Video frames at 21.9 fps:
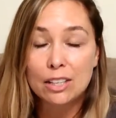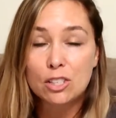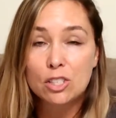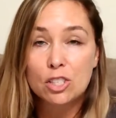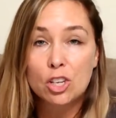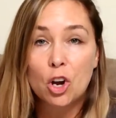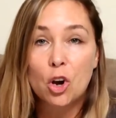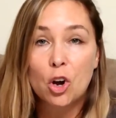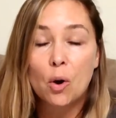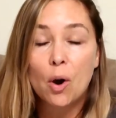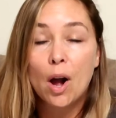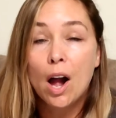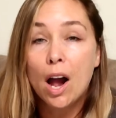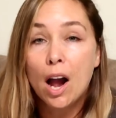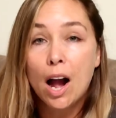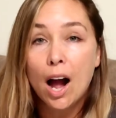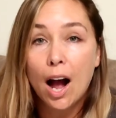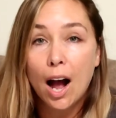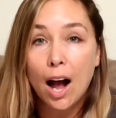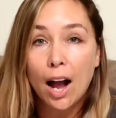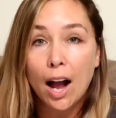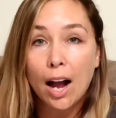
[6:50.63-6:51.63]
So
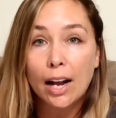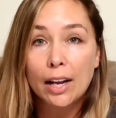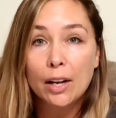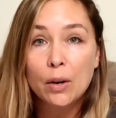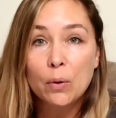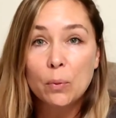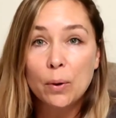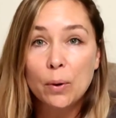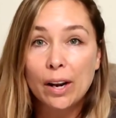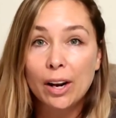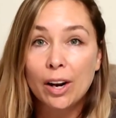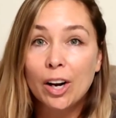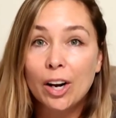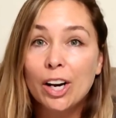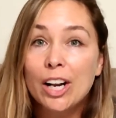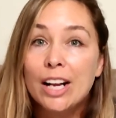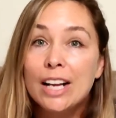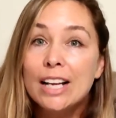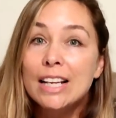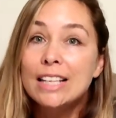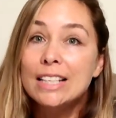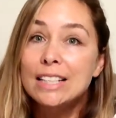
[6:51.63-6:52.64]
I wear